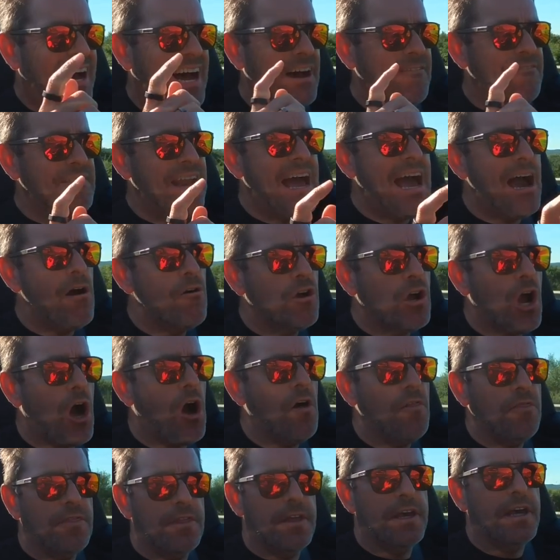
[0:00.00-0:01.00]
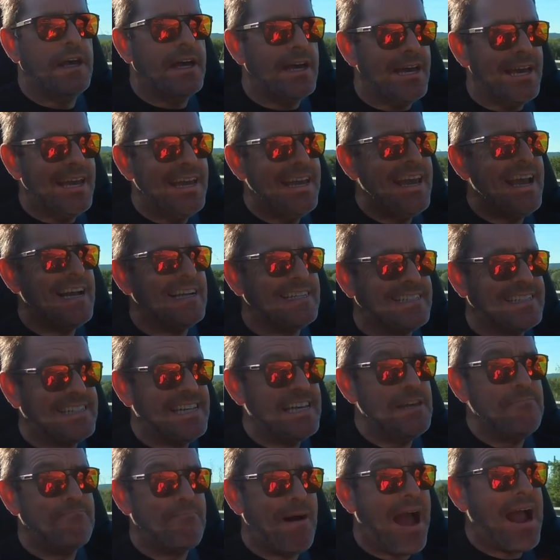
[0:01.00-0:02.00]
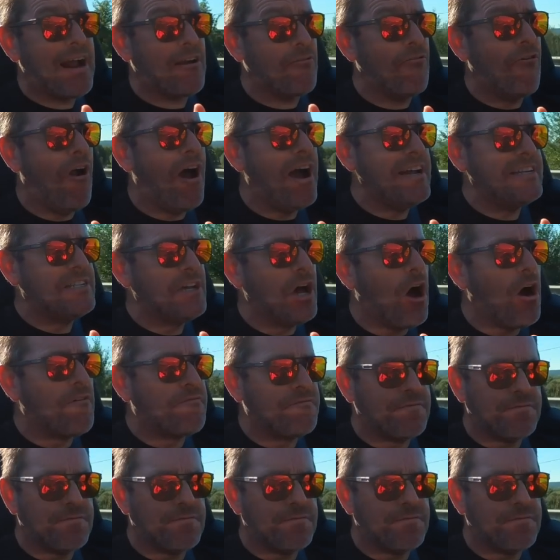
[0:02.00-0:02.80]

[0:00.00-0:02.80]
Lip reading: I've now got the ESC back right off,